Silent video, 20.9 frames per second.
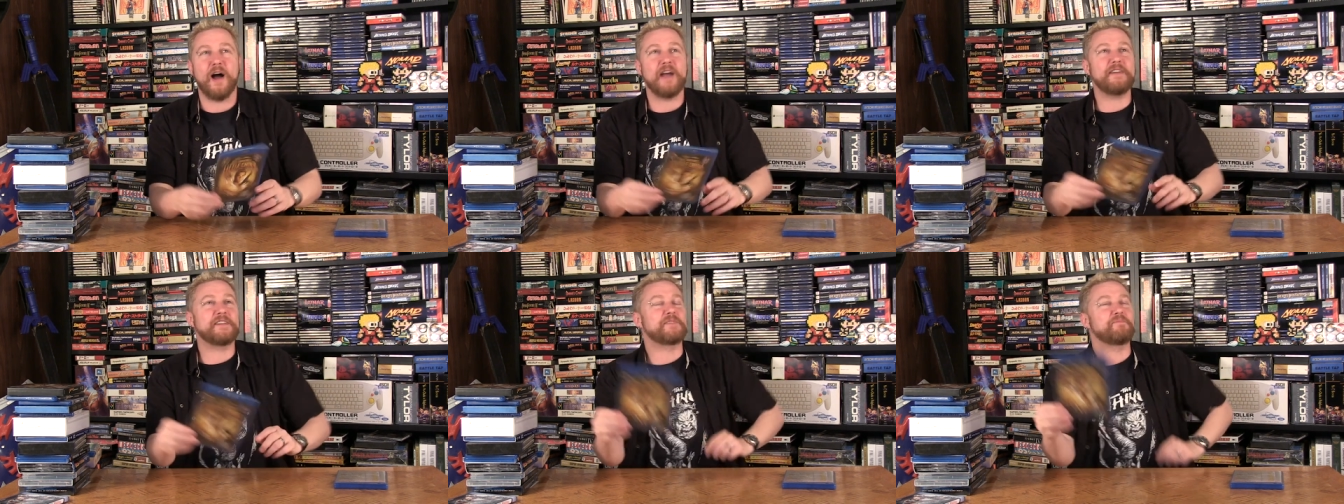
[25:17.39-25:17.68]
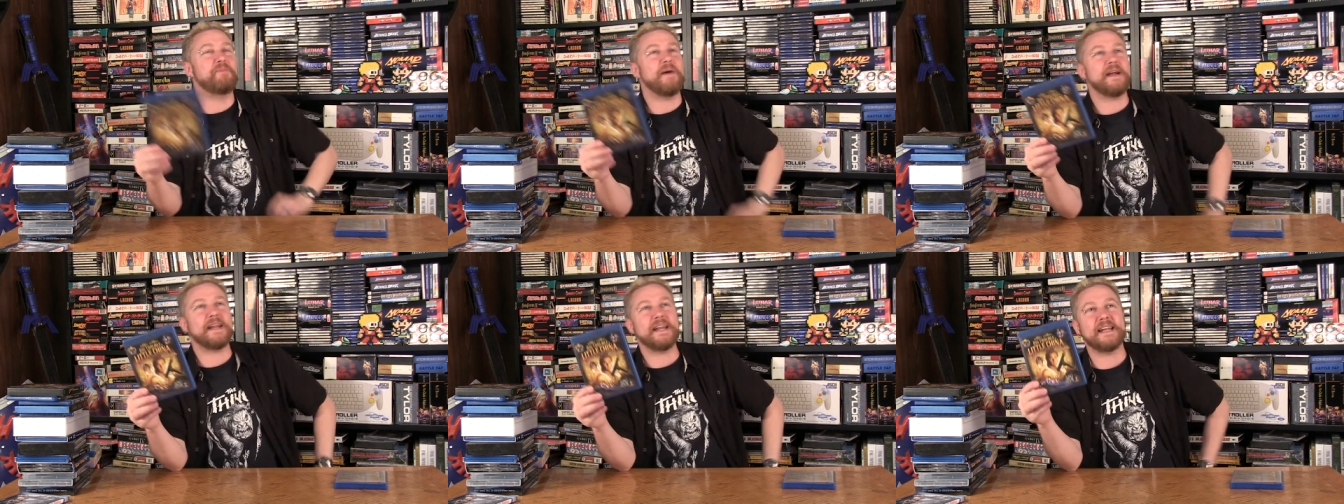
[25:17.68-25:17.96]
I
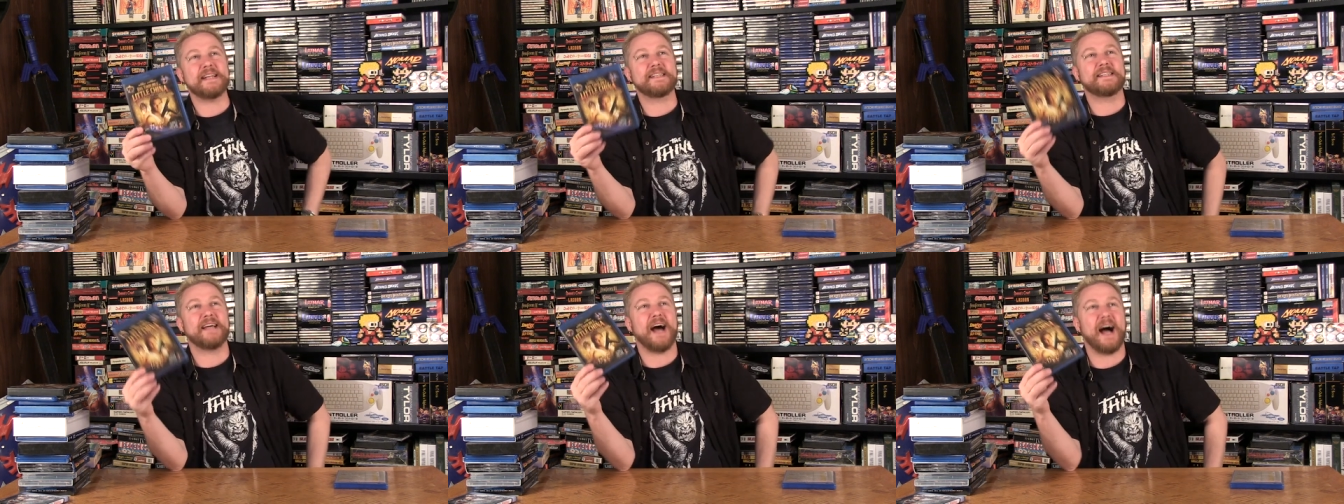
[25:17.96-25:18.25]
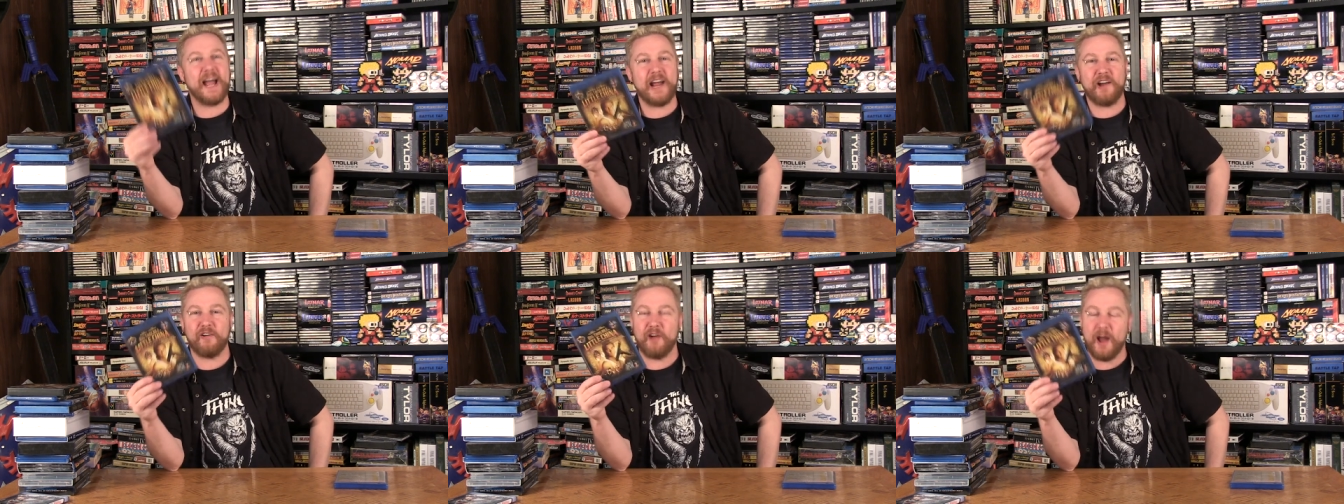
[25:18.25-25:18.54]
spent an
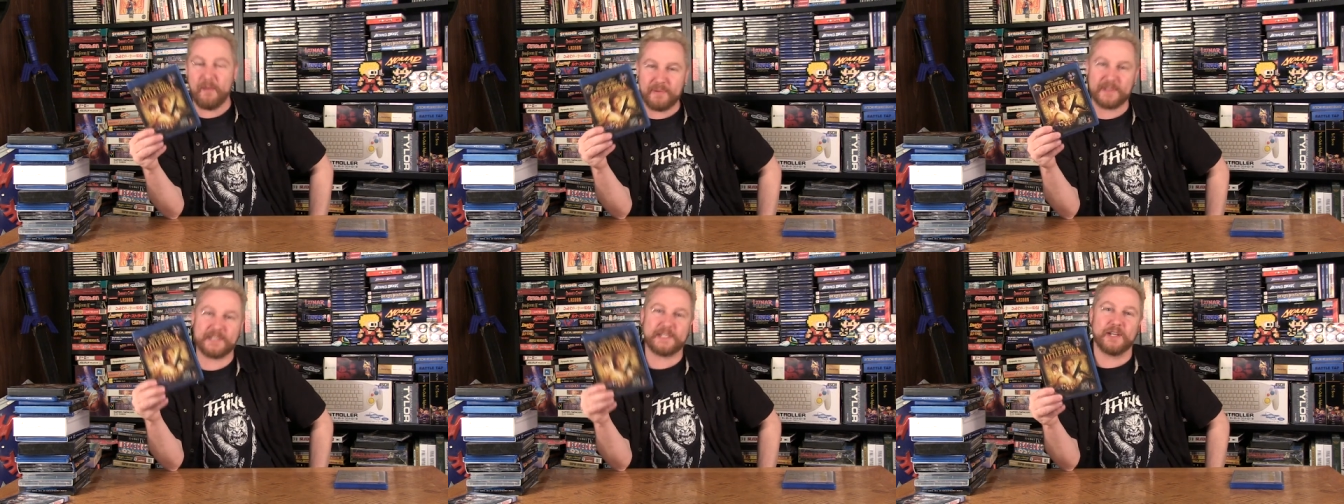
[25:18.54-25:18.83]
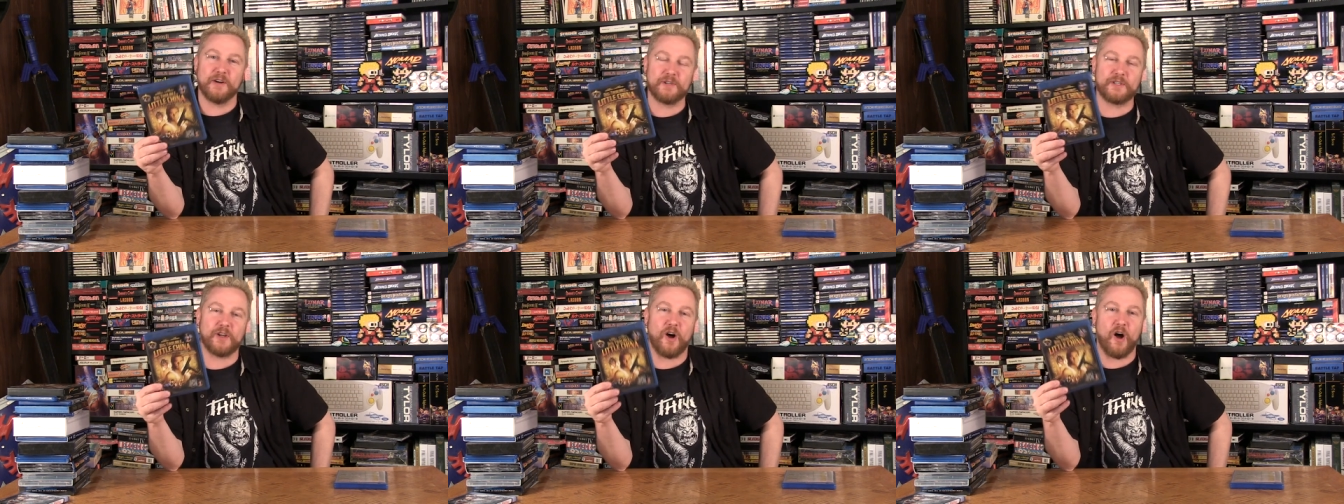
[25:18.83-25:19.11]
entire
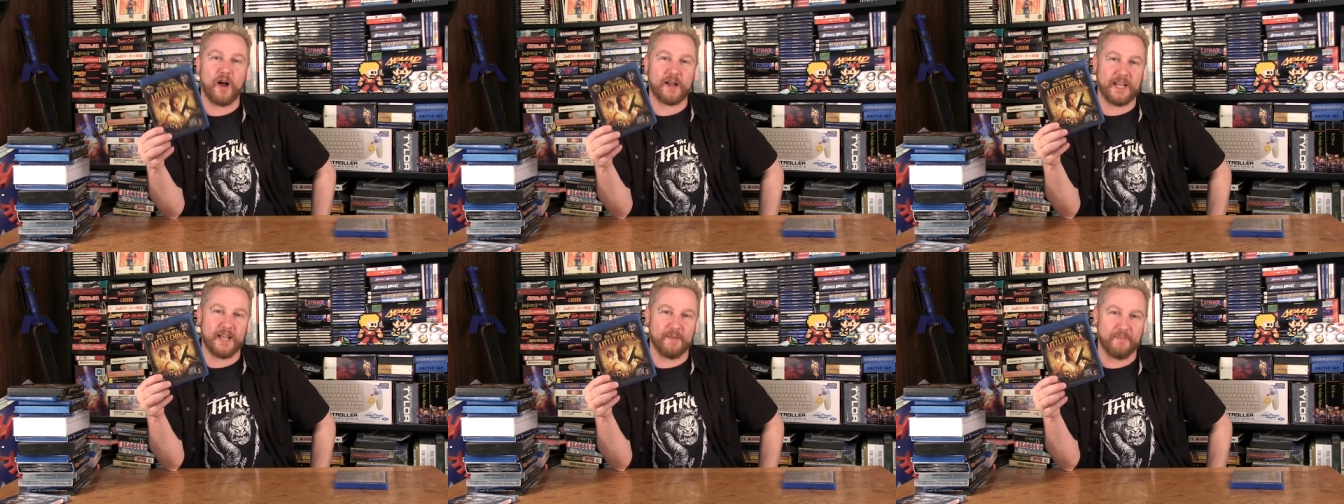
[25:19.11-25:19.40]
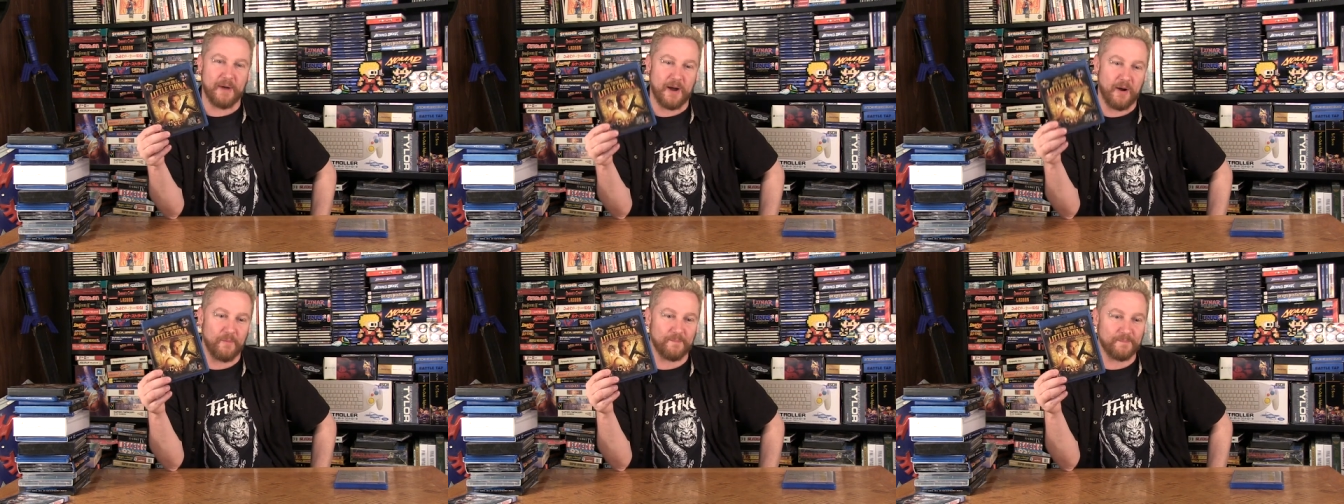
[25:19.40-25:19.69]
episode talking
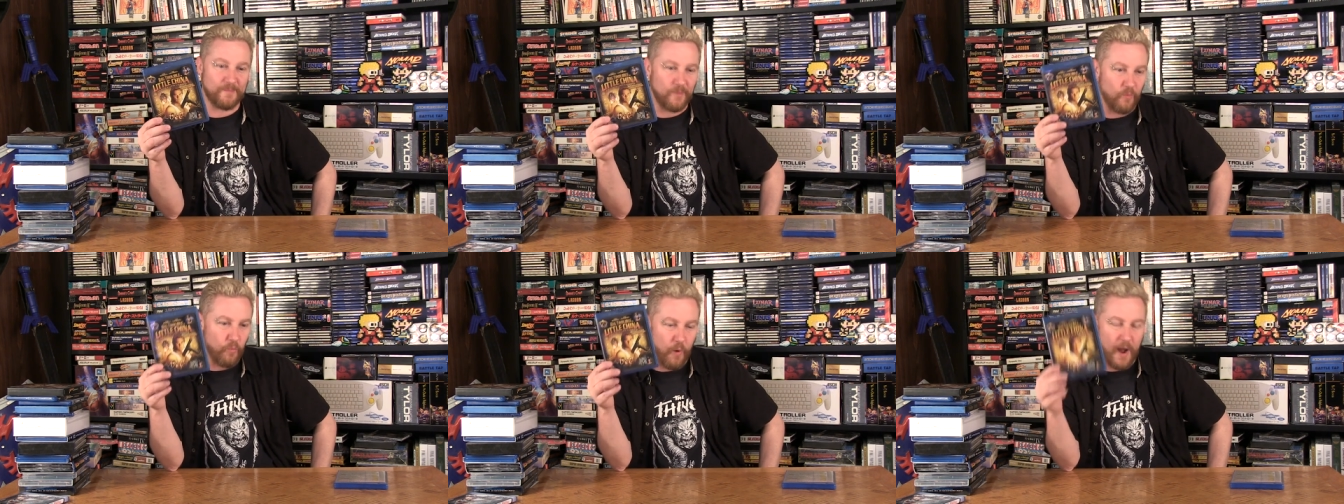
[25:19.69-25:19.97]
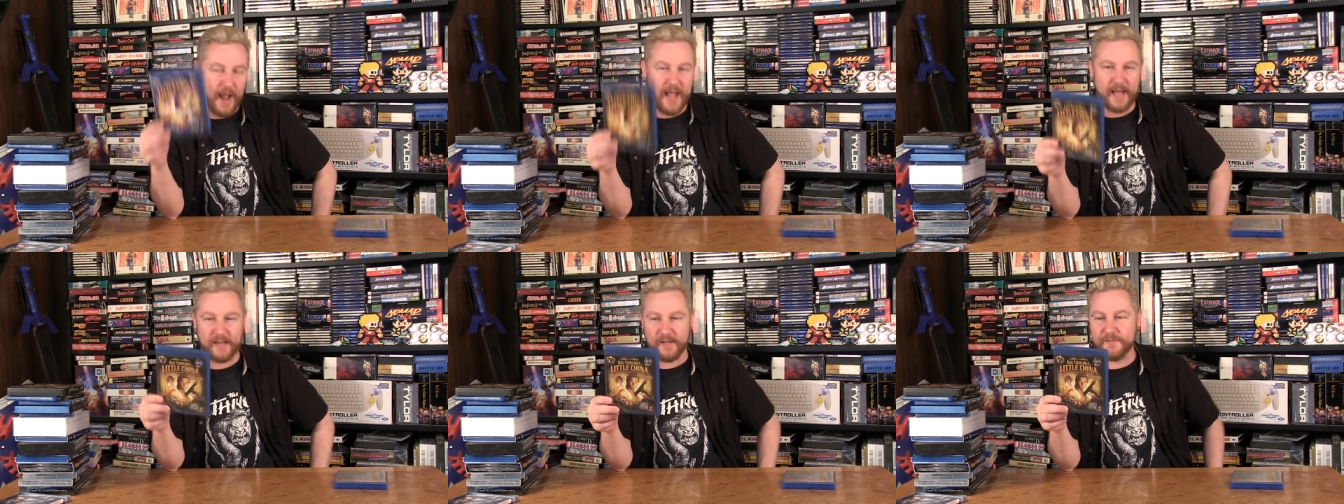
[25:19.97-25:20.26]
about
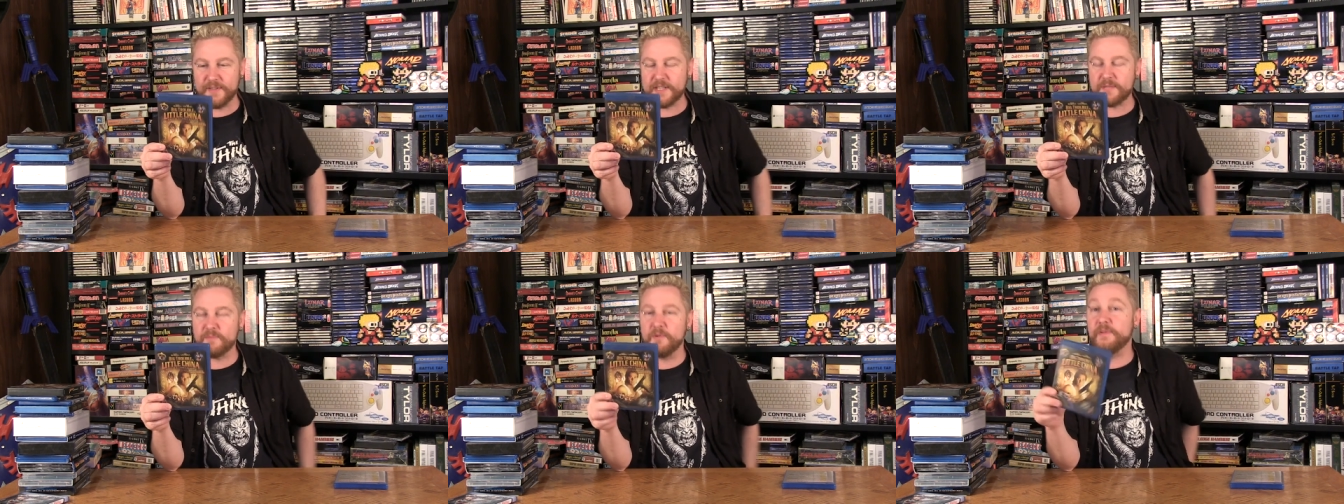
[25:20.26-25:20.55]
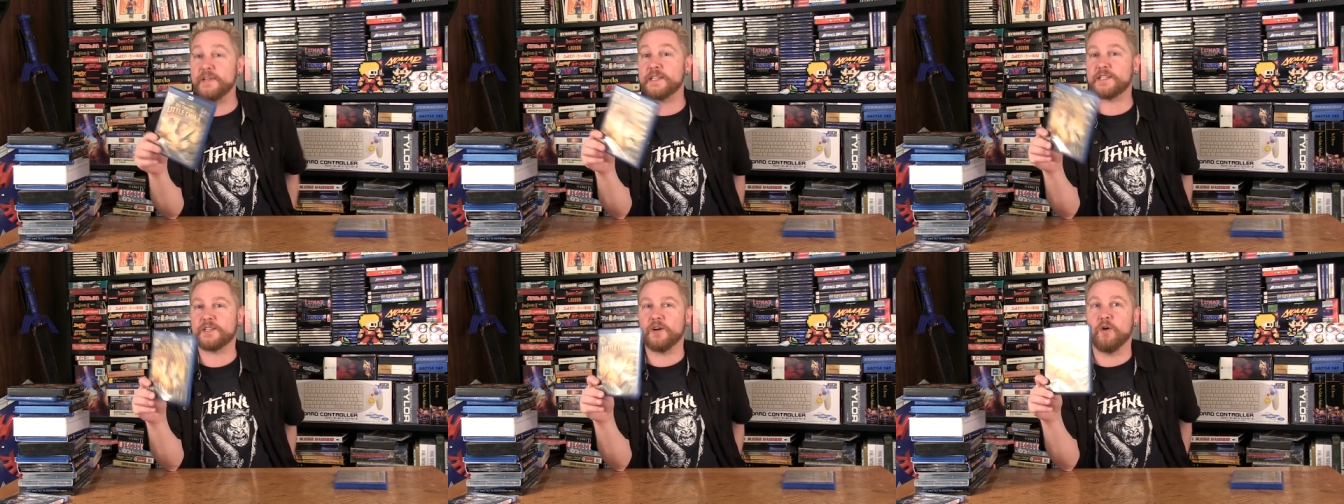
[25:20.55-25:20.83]
why I love this
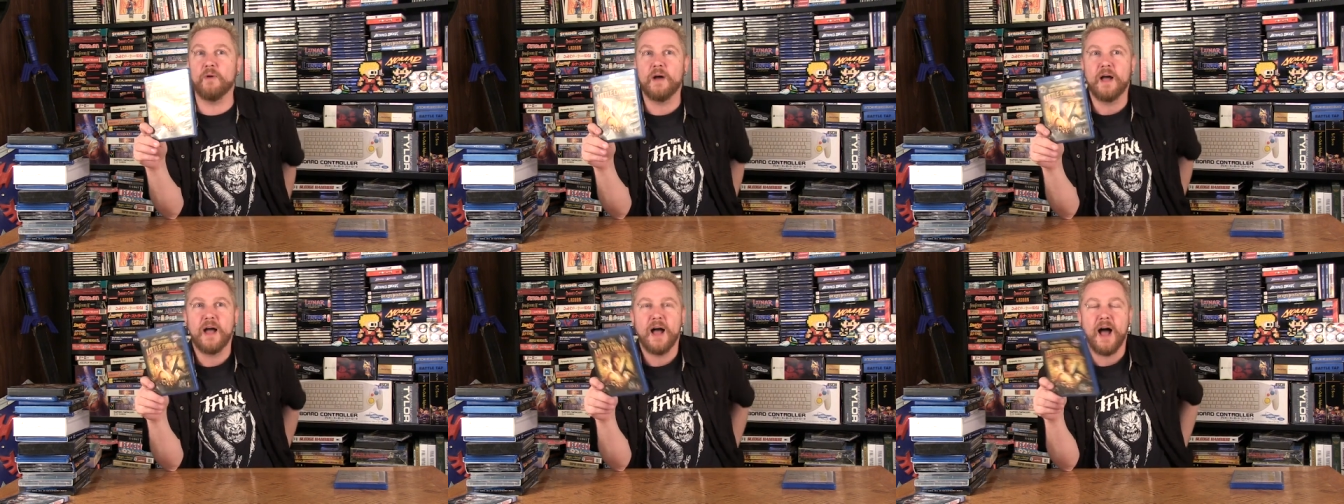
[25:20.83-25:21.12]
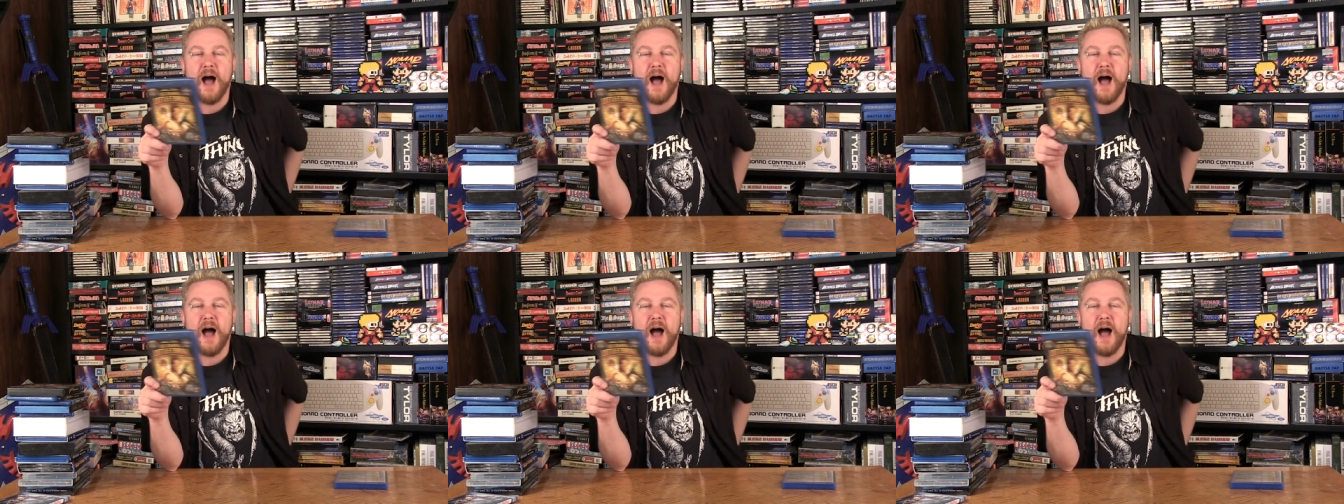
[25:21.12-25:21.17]
movie, so